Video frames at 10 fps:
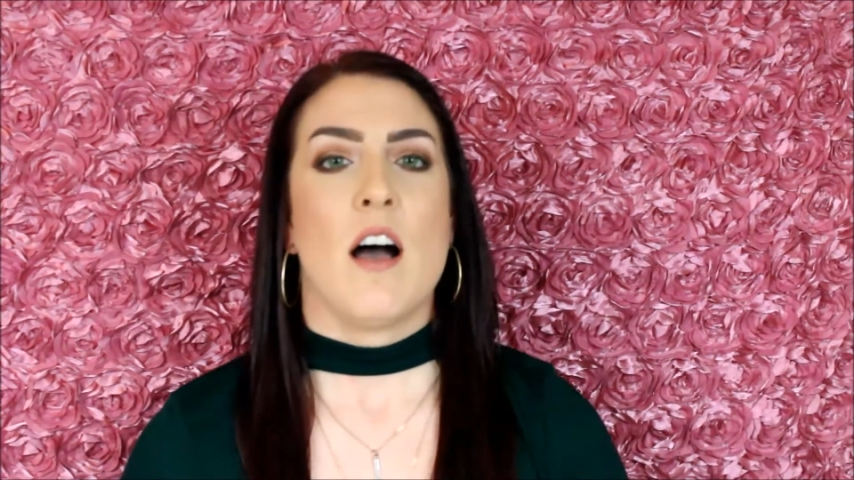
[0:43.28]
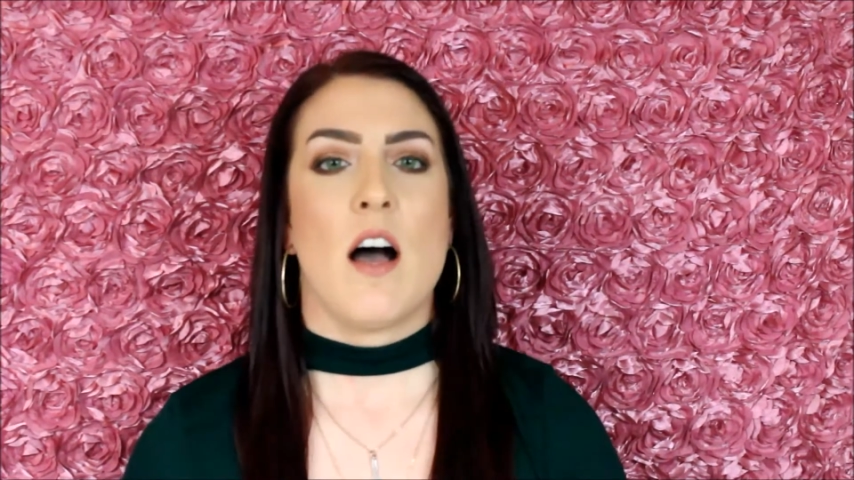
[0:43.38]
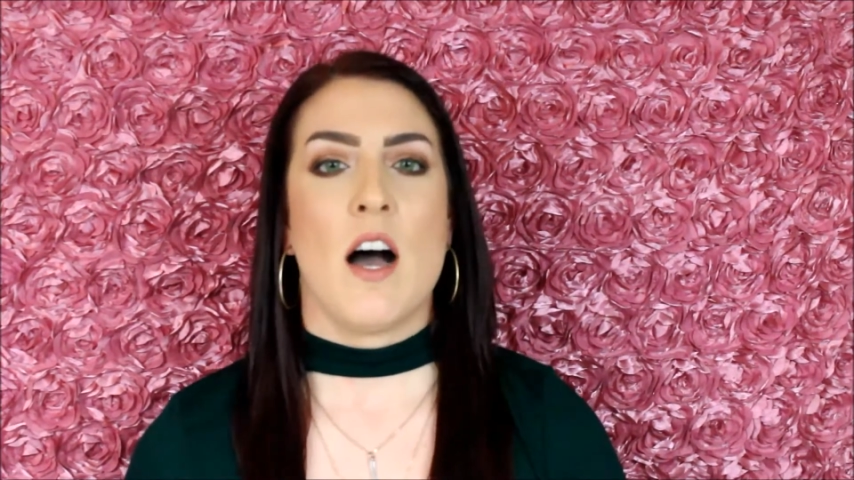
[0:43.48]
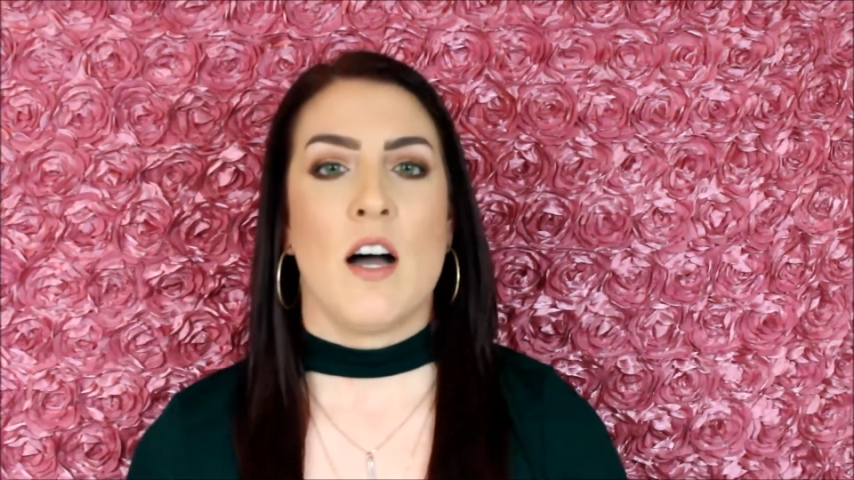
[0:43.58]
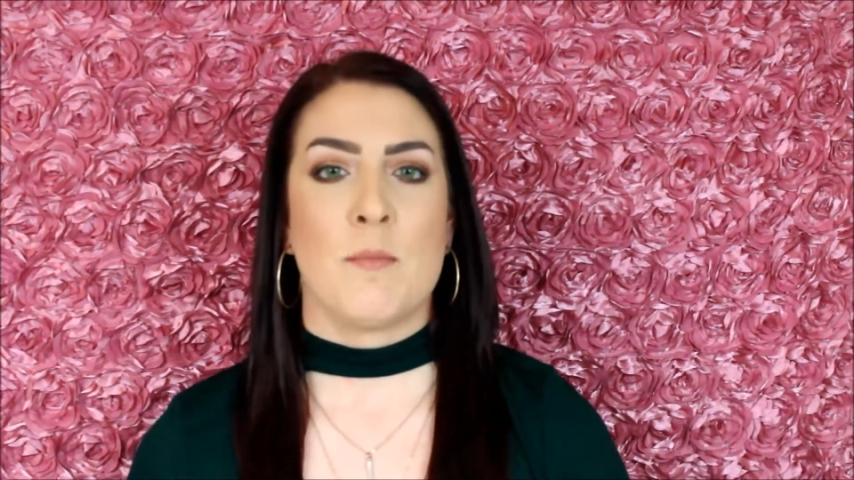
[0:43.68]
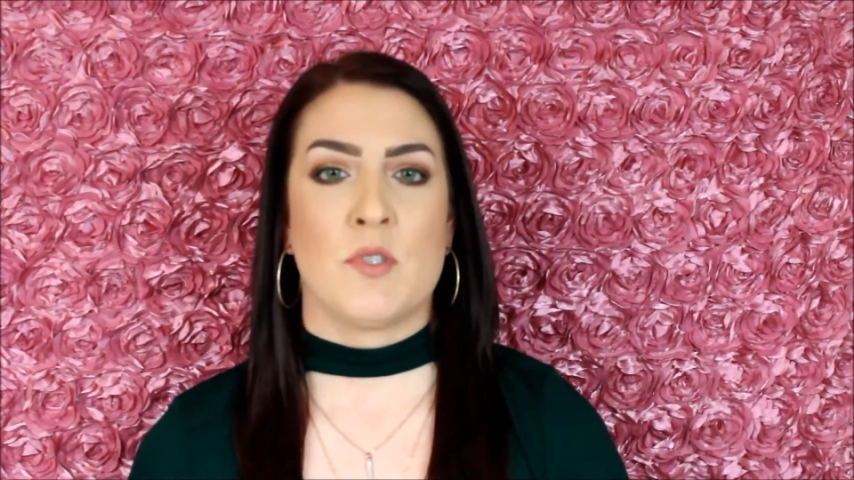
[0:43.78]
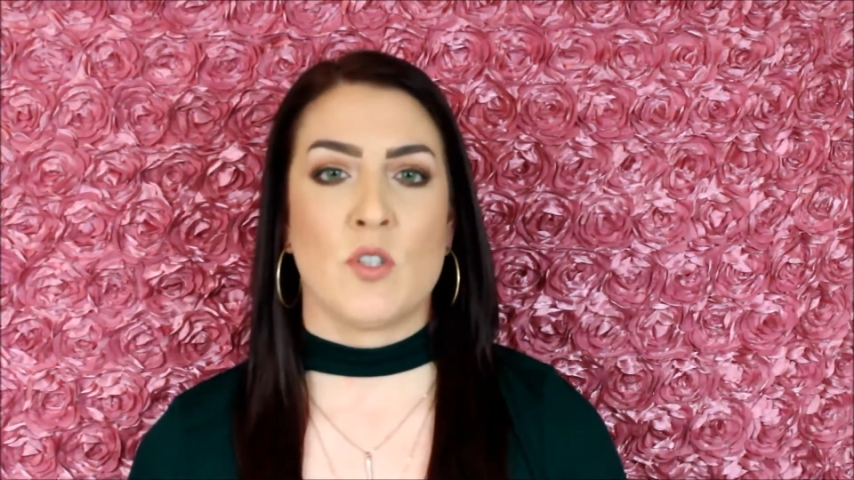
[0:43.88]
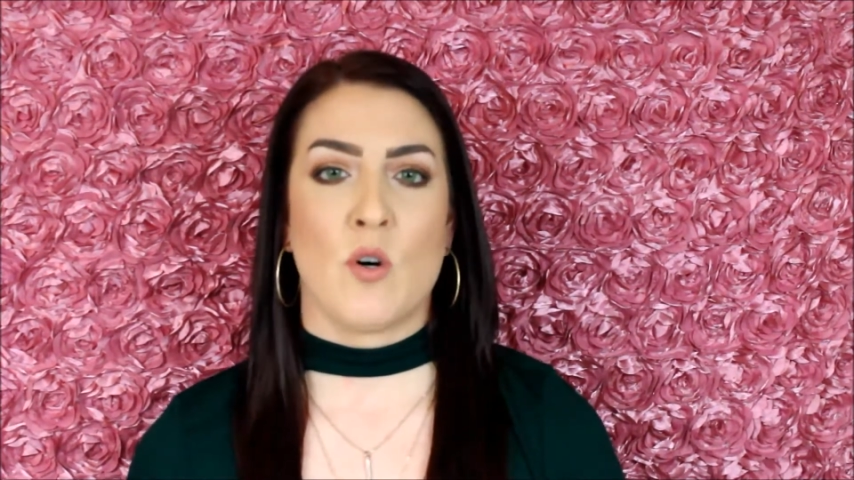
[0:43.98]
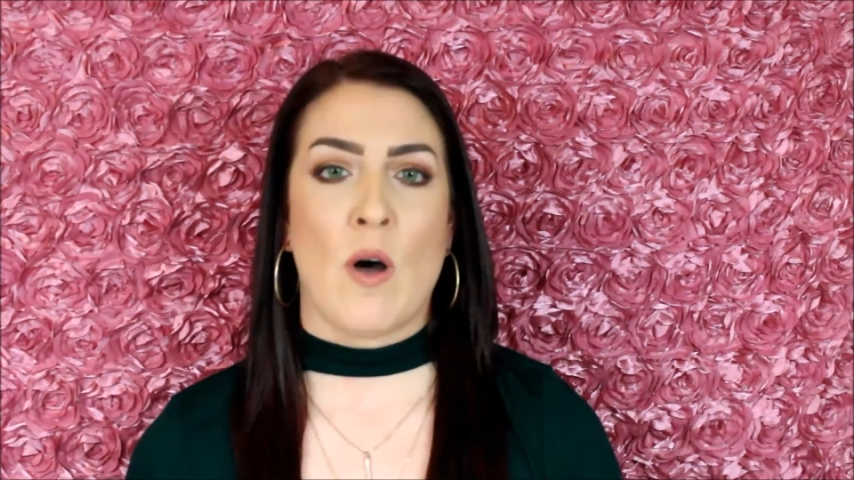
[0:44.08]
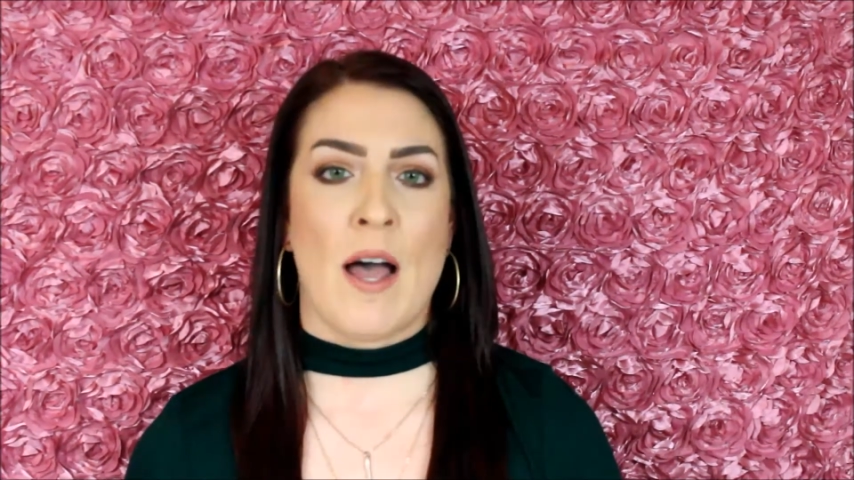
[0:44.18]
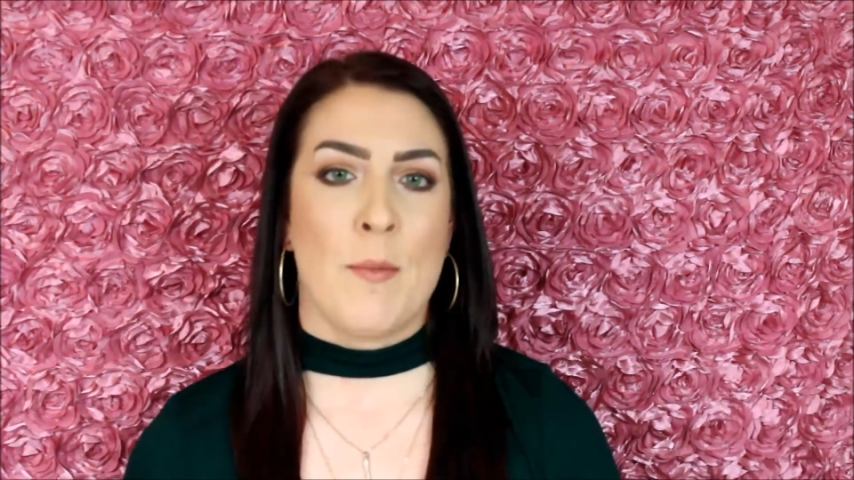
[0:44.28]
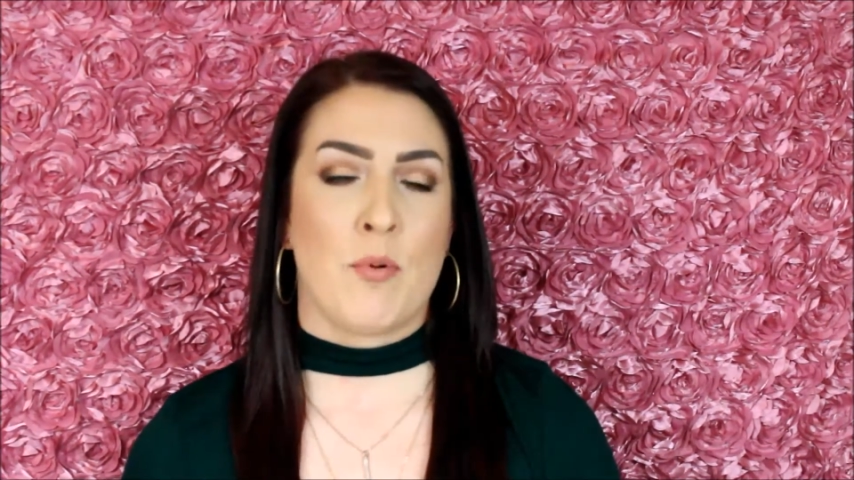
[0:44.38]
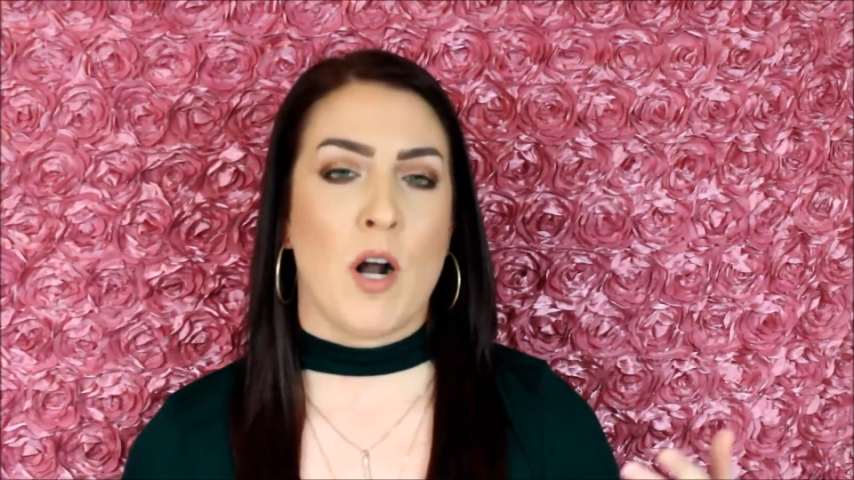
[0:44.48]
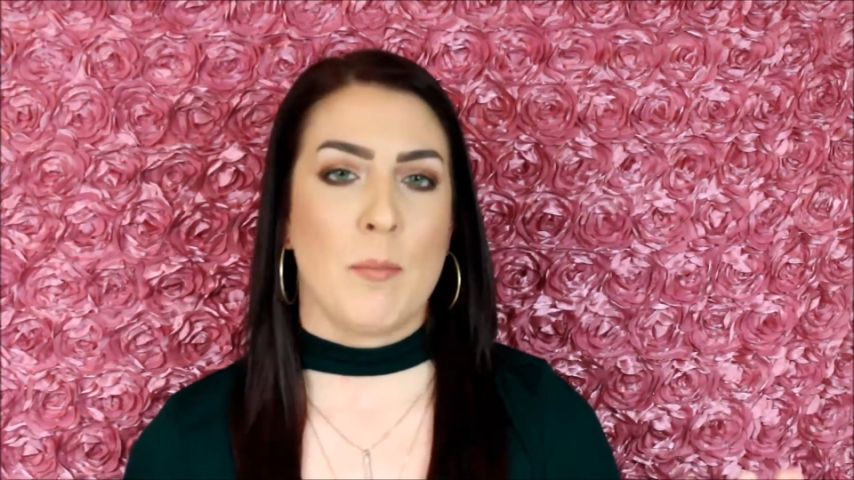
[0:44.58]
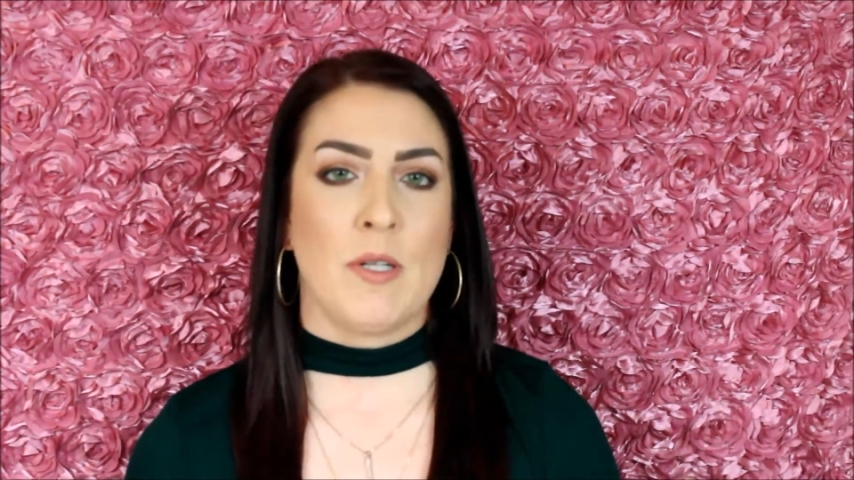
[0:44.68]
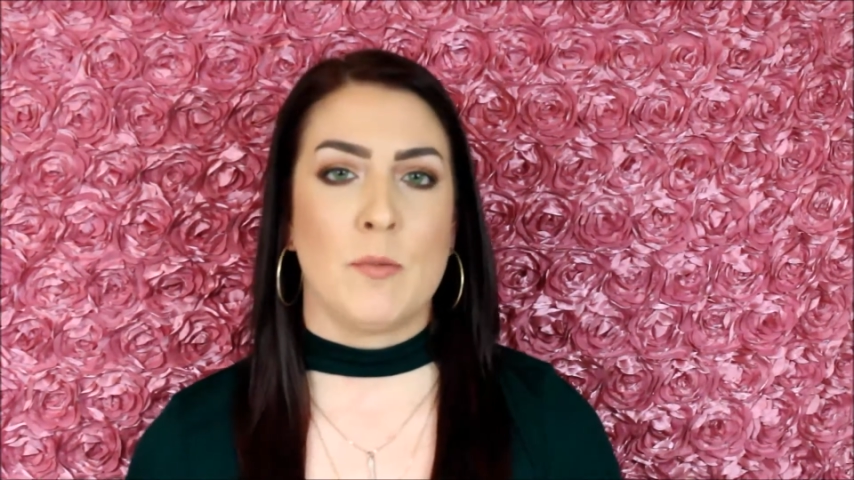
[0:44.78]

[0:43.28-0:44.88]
So I probably